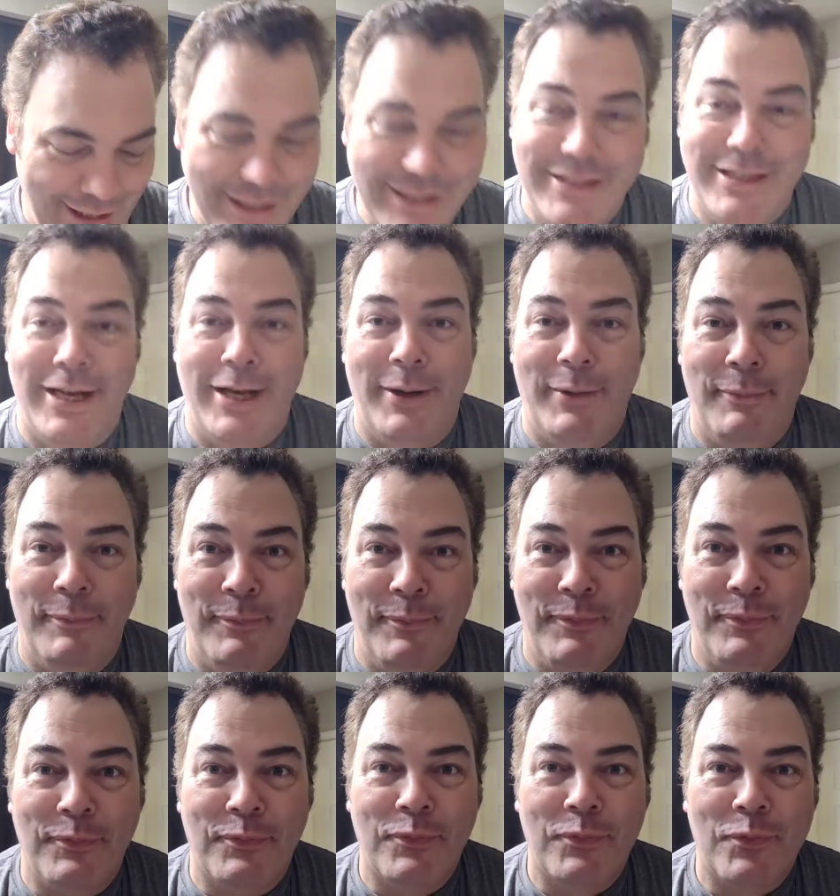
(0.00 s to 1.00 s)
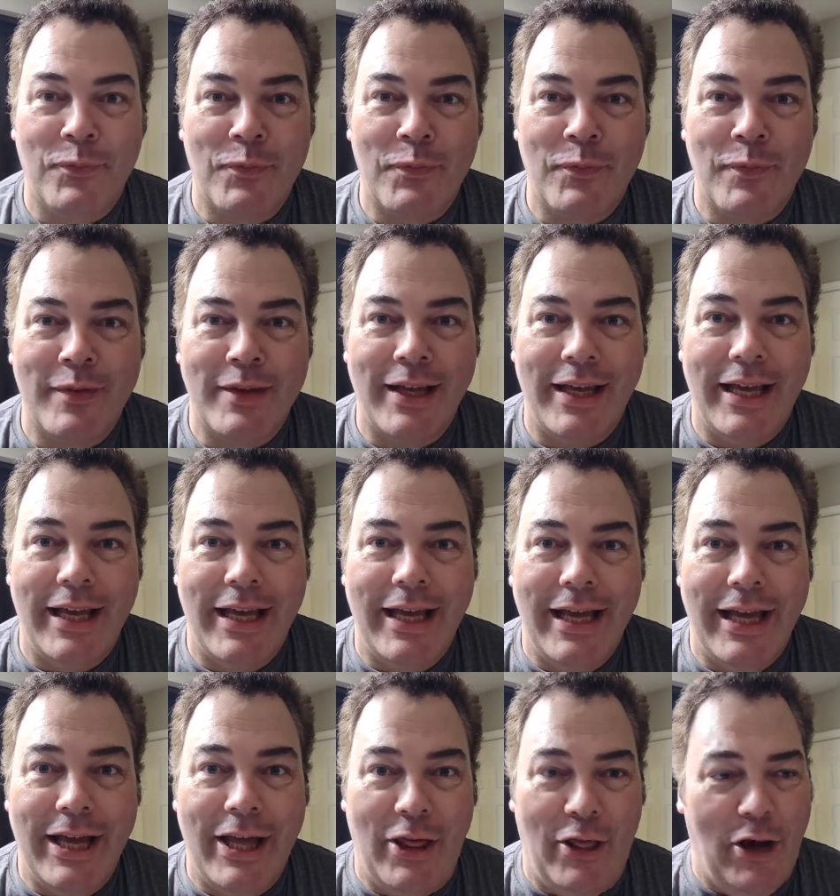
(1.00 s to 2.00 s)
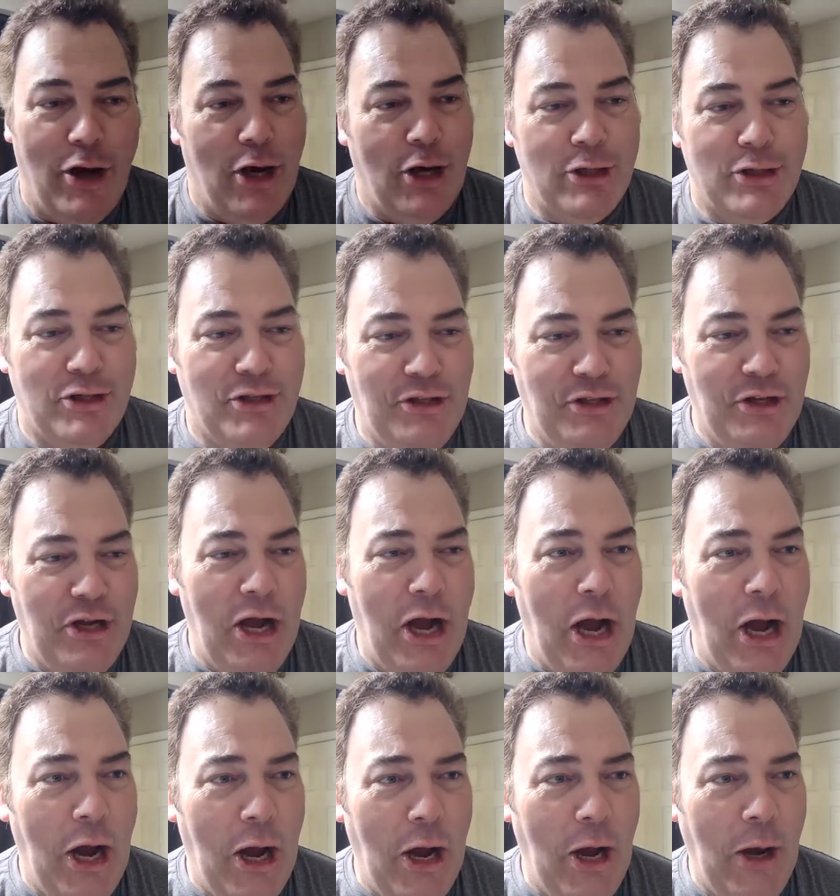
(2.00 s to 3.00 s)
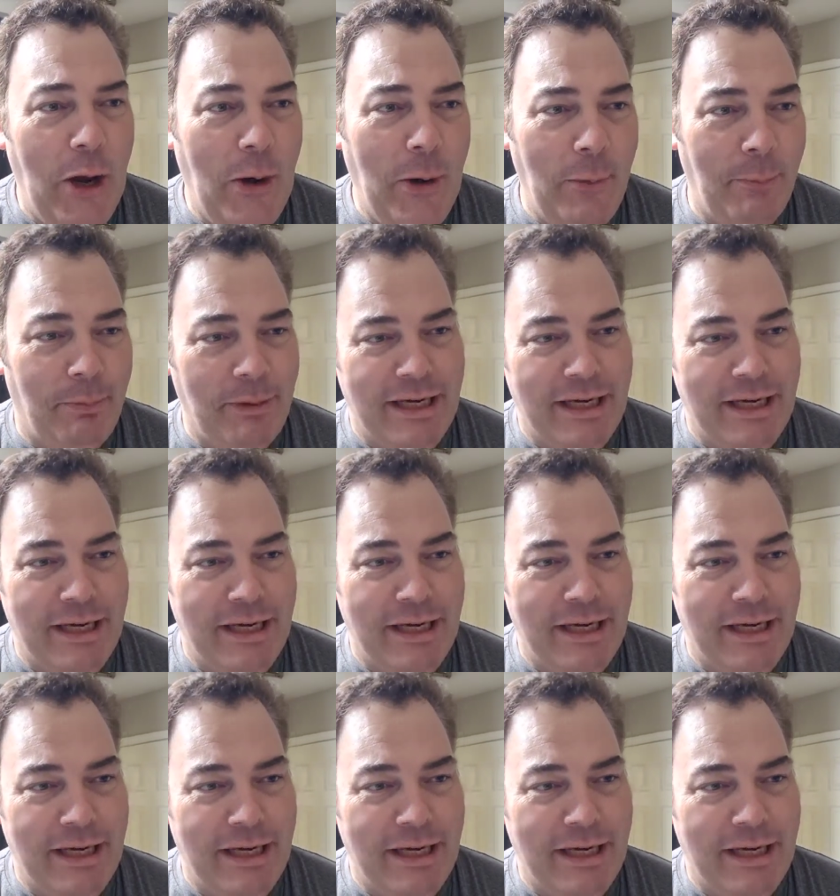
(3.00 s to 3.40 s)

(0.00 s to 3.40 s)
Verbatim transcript: is um, there's no